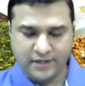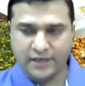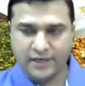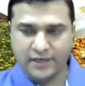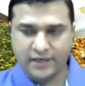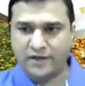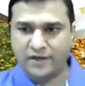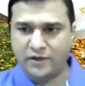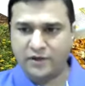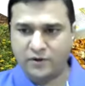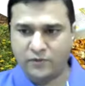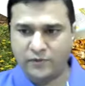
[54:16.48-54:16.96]

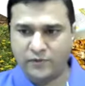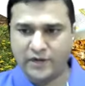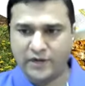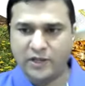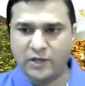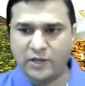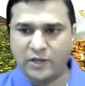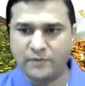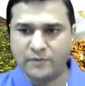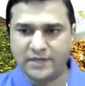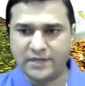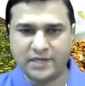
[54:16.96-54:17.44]
and your
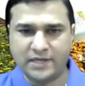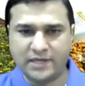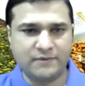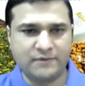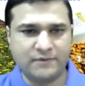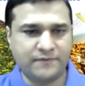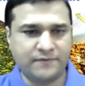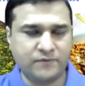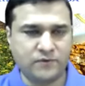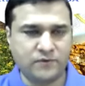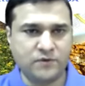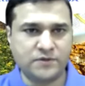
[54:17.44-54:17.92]
valuable time,
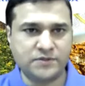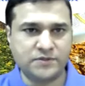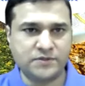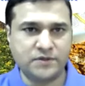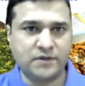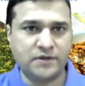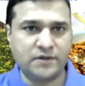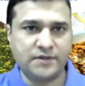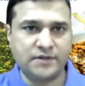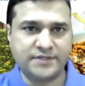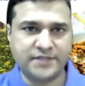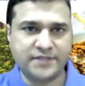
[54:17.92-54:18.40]
of course,
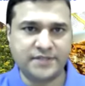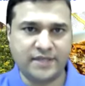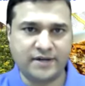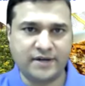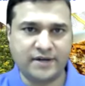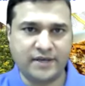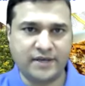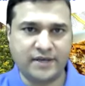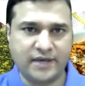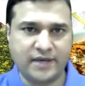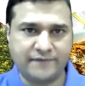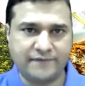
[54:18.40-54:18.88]
on a
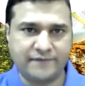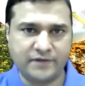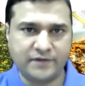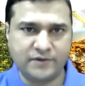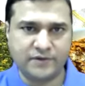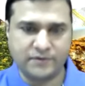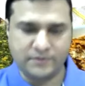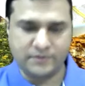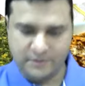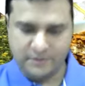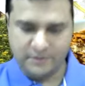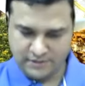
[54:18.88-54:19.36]
Saturday
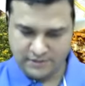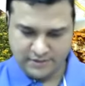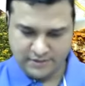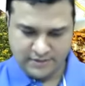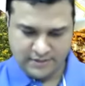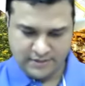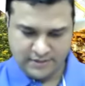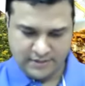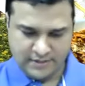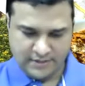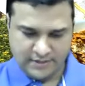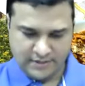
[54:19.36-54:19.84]
afternoon.
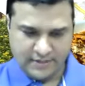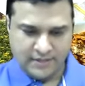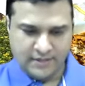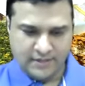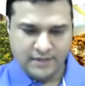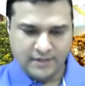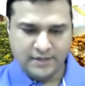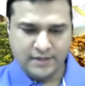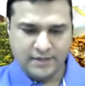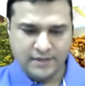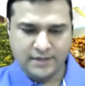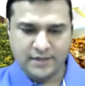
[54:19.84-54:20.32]

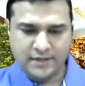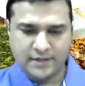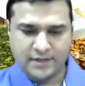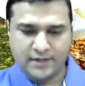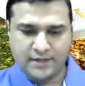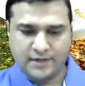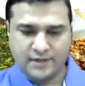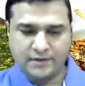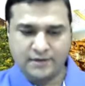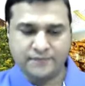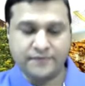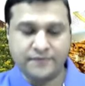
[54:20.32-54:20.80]

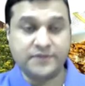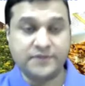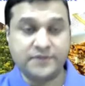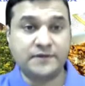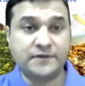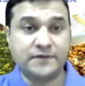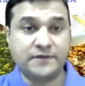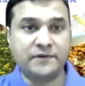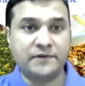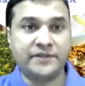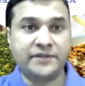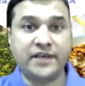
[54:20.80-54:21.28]
First
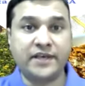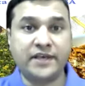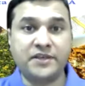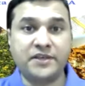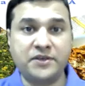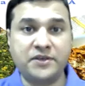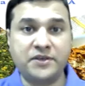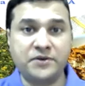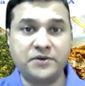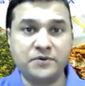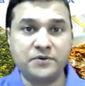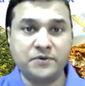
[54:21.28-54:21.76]
of all, thank
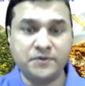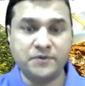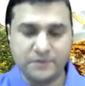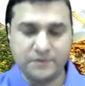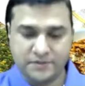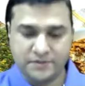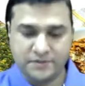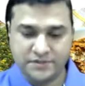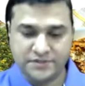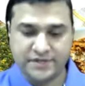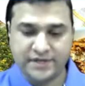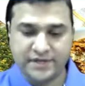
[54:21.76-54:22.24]
you,
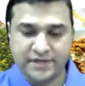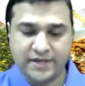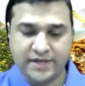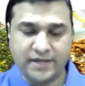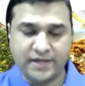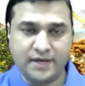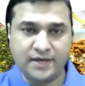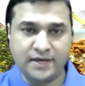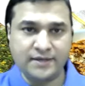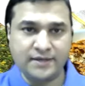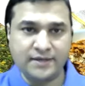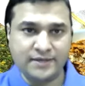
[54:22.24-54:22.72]

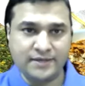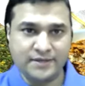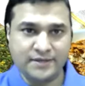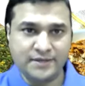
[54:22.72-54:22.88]
Sheyna,